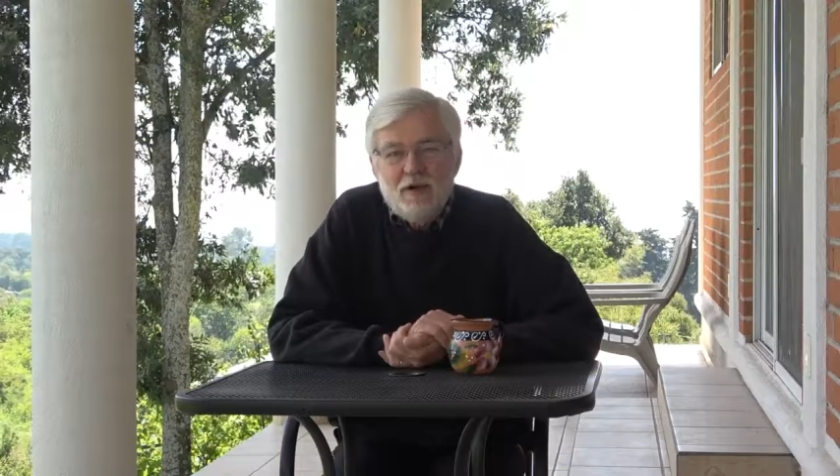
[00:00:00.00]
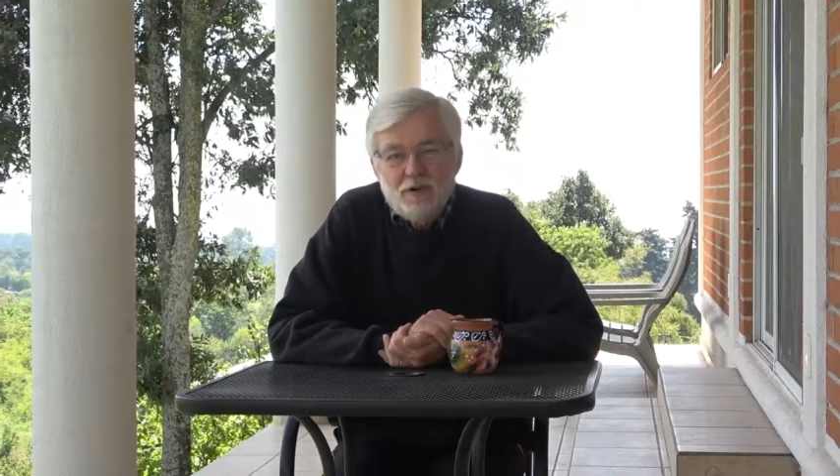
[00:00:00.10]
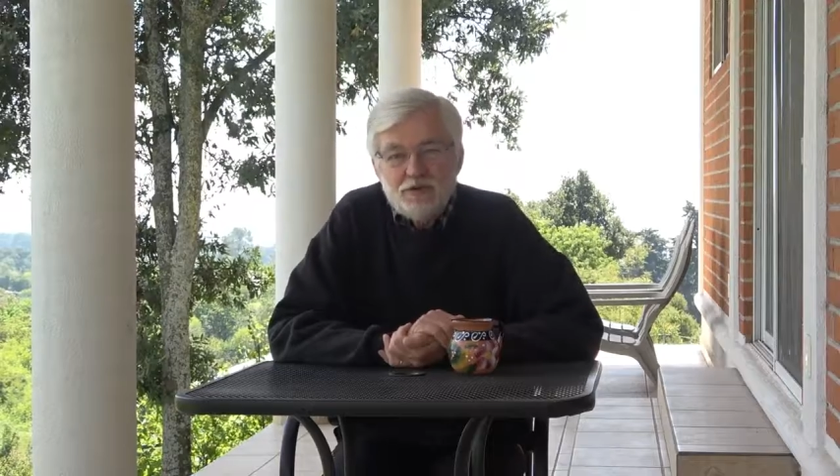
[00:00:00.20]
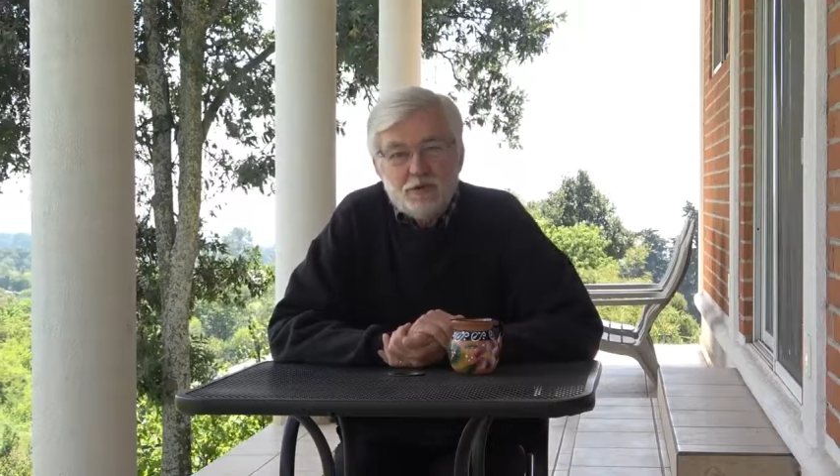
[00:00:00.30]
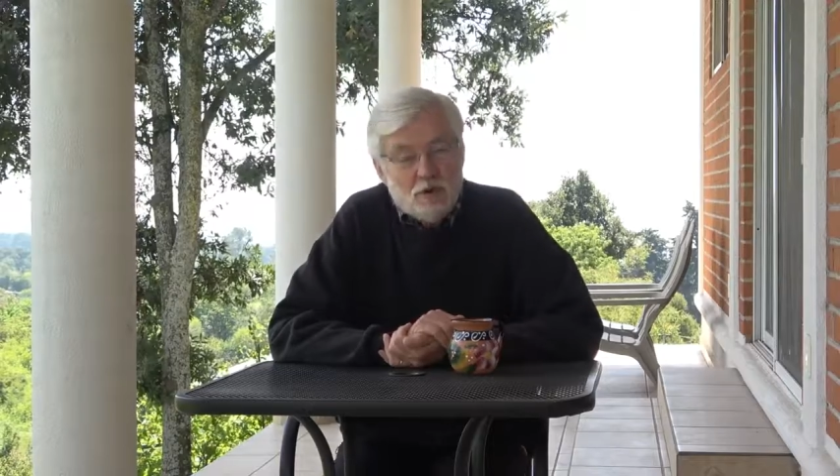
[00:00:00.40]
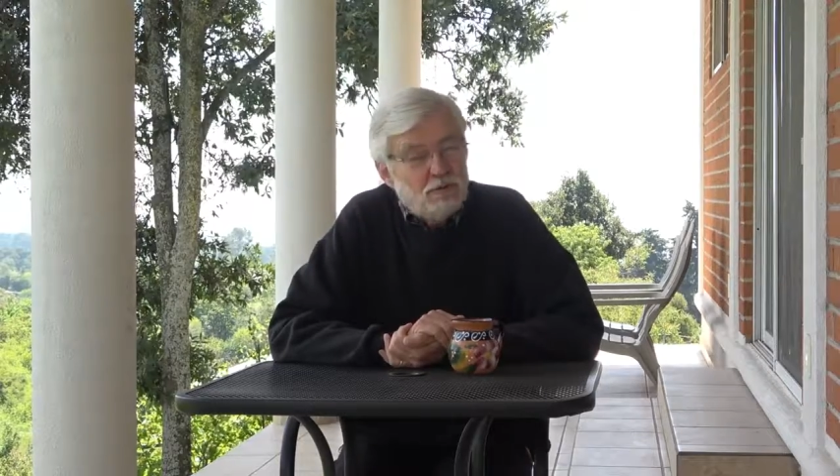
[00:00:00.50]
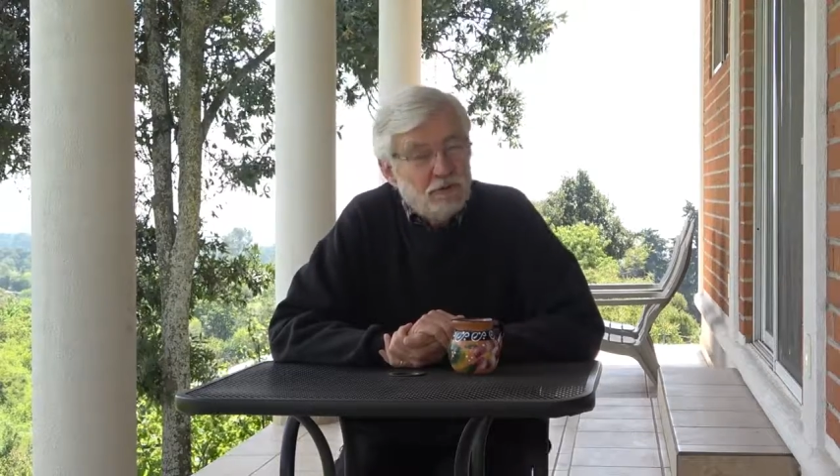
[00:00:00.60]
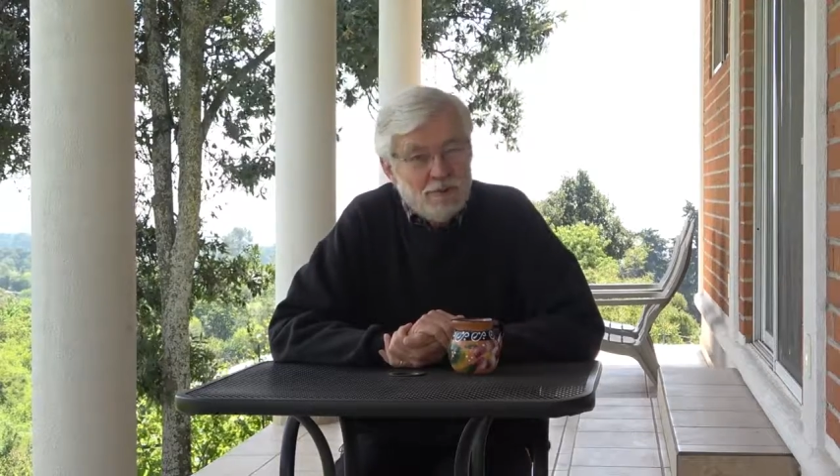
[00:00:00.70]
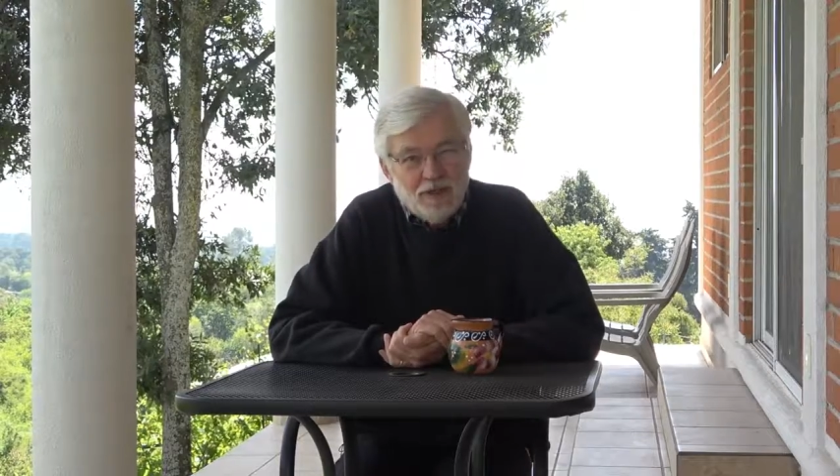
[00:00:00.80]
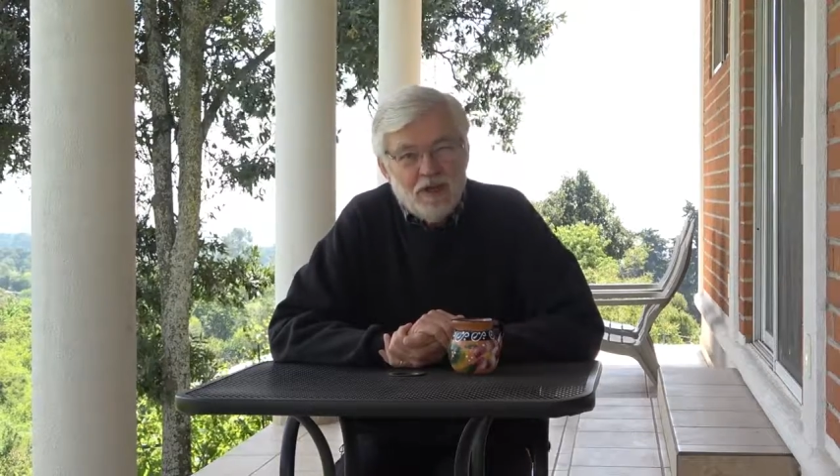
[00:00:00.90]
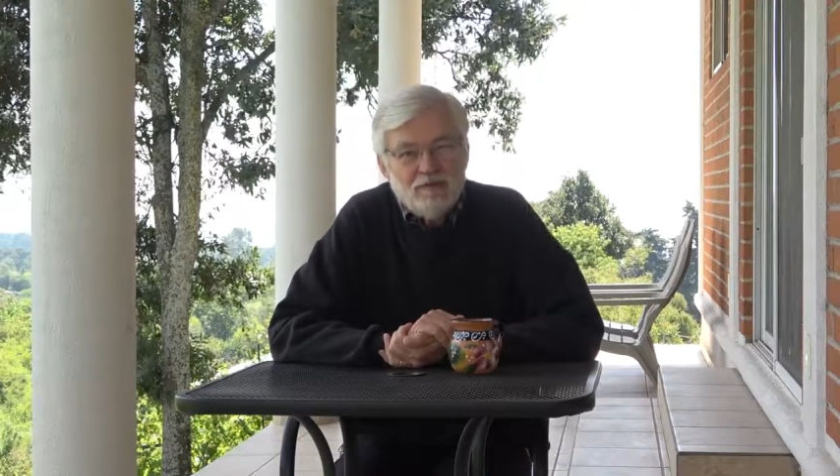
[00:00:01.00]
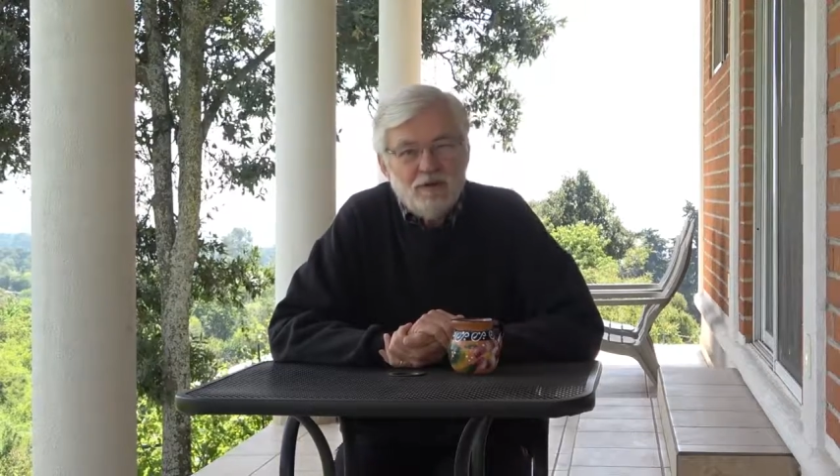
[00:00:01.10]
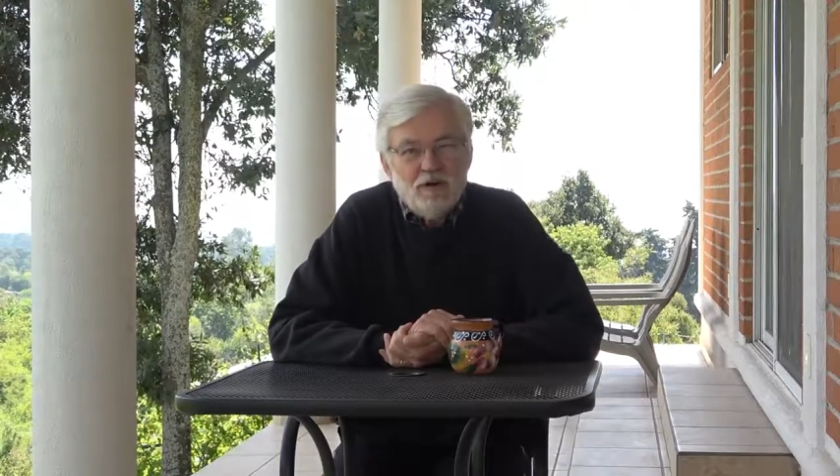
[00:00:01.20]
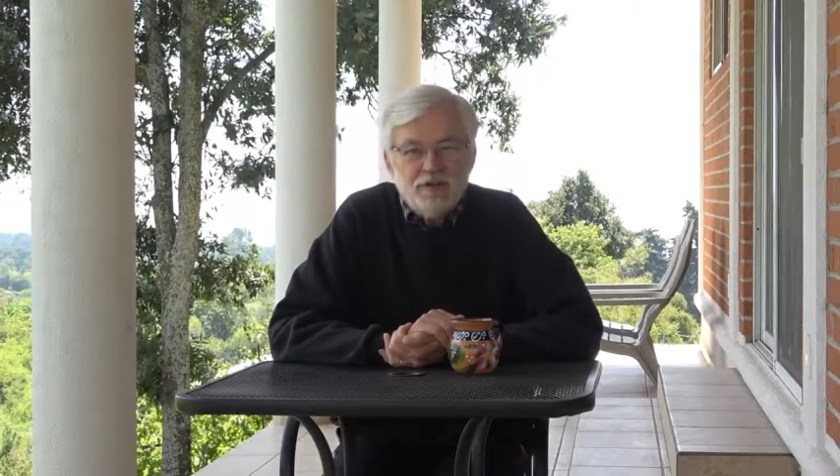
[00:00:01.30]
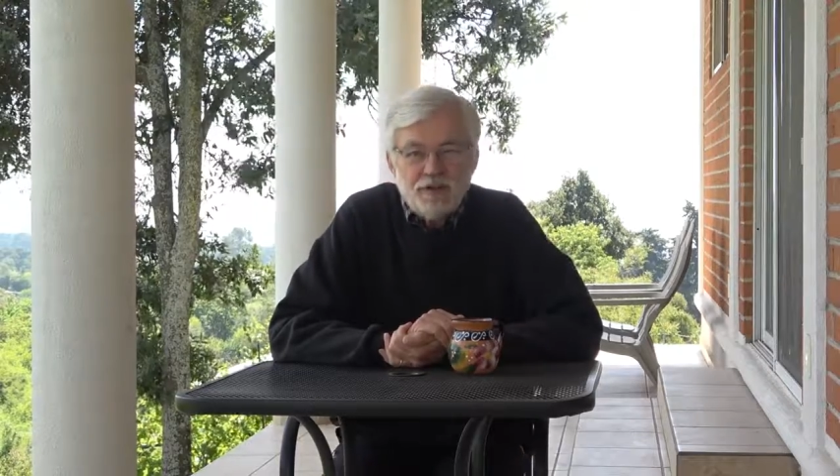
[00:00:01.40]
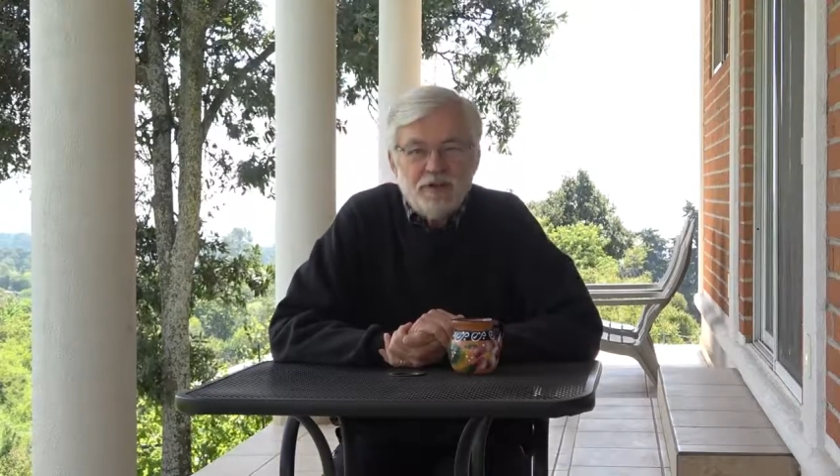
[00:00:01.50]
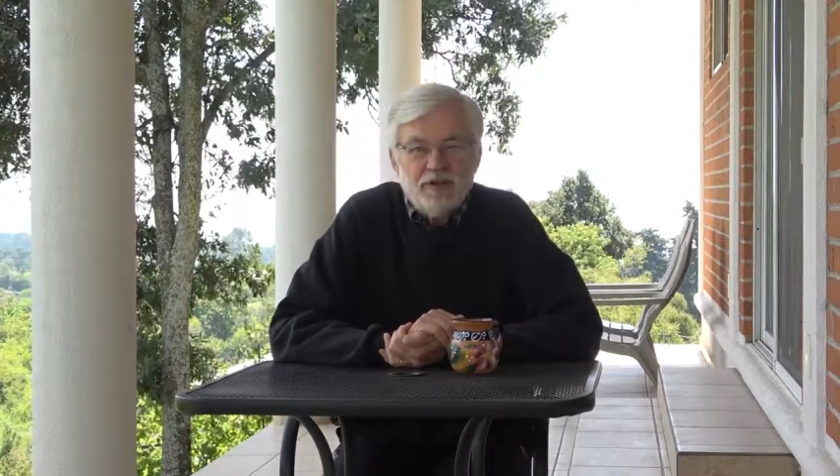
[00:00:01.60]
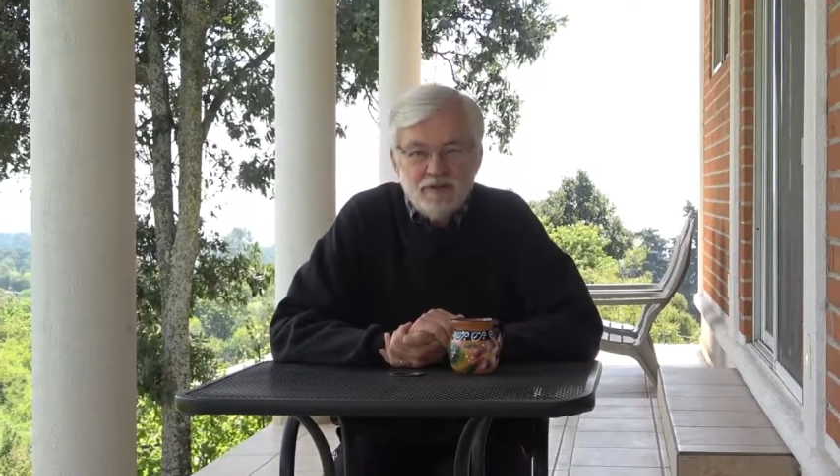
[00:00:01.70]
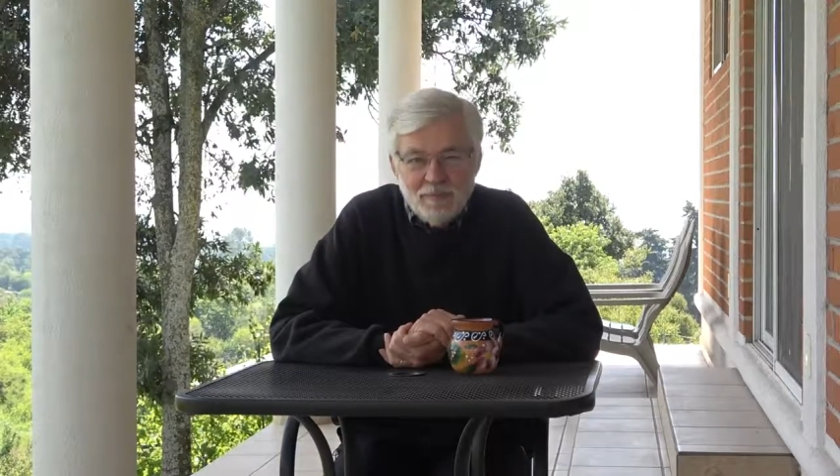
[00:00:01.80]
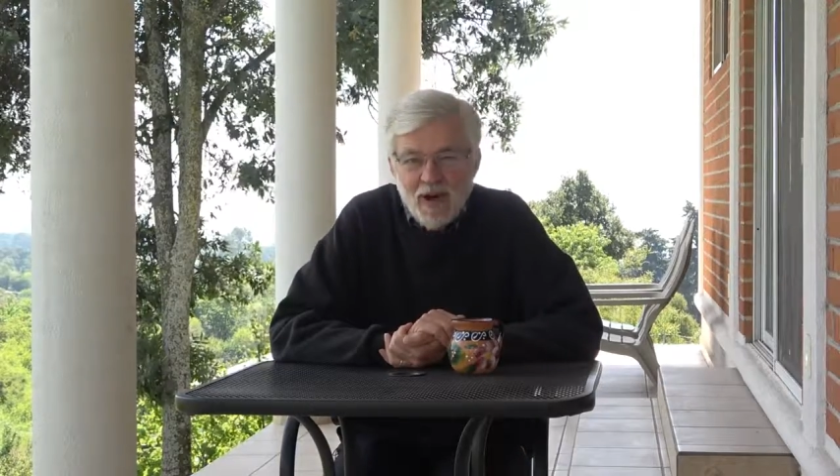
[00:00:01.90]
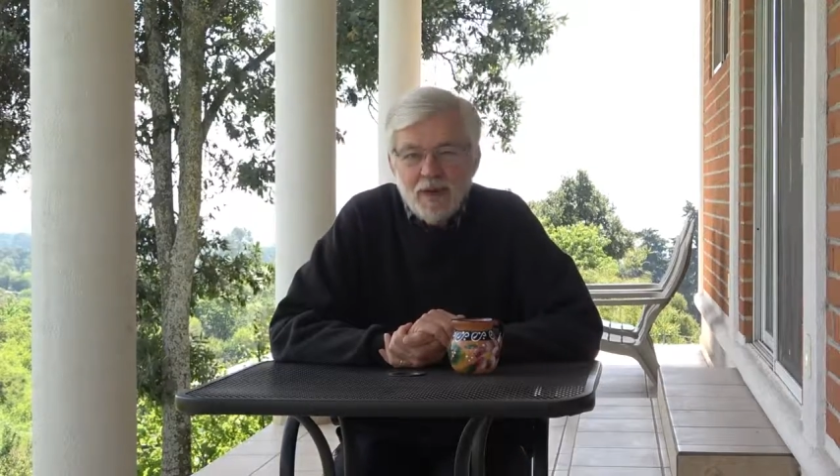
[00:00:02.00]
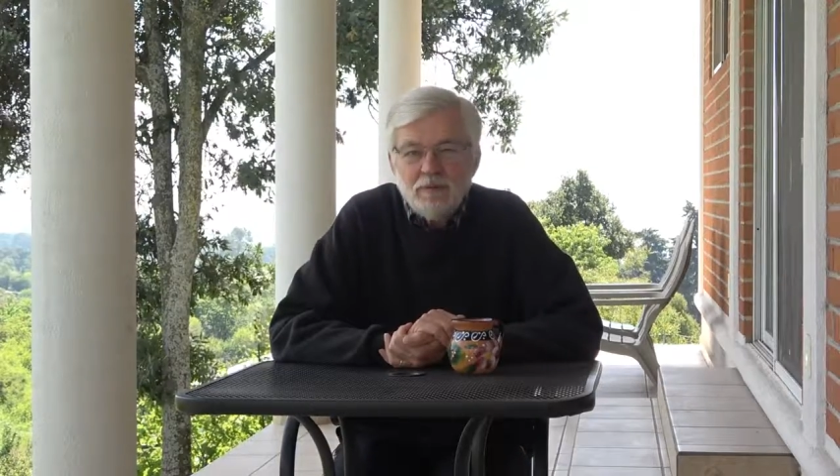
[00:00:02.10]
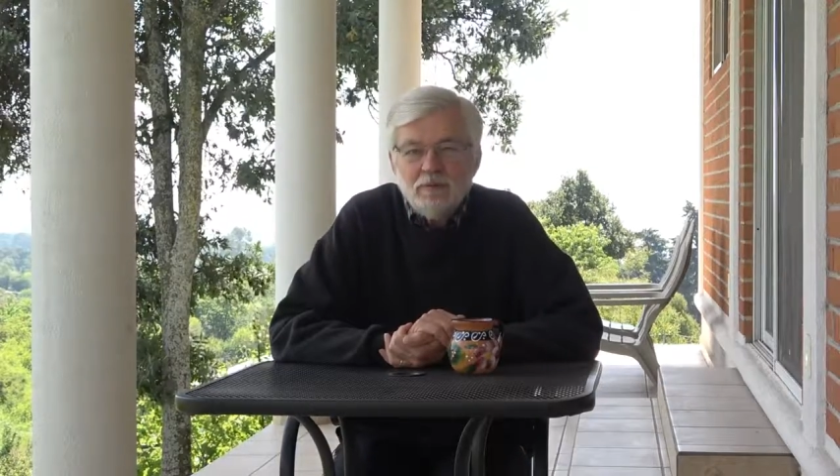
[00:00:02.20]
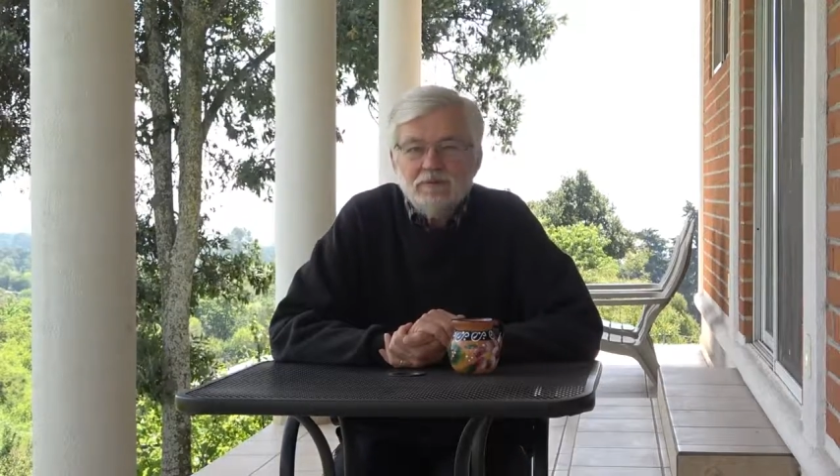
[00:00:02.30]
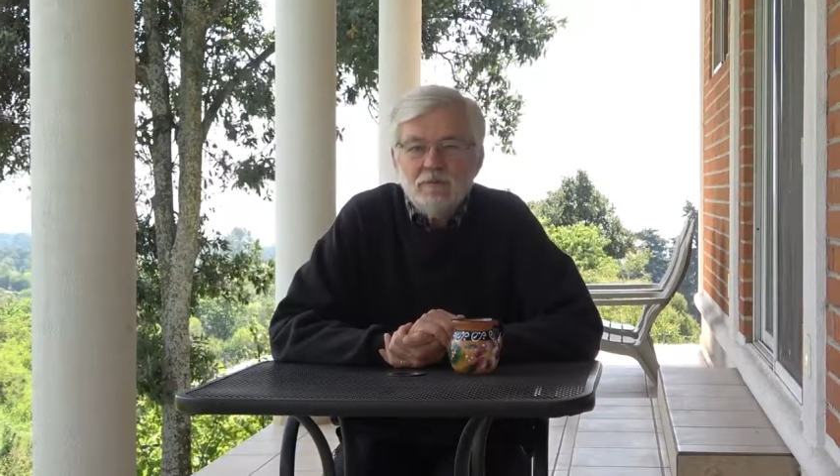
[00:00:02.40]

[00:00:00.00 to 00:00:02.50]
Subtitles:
also know from a lifelong study of the Bible,